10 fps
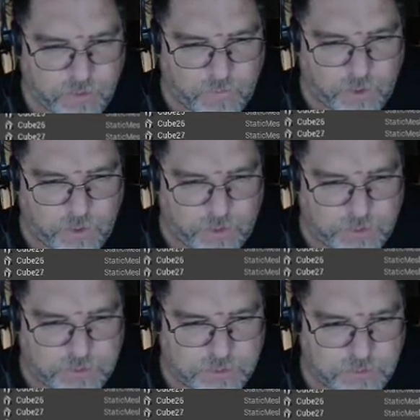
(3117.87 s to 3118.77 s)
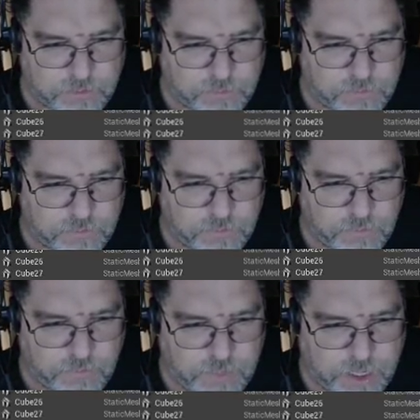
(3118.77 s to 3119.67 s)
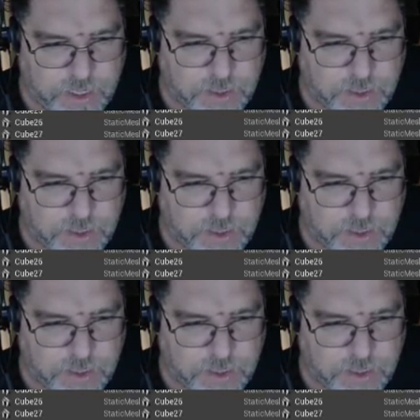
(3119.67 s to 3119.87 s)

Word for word: We're going to make an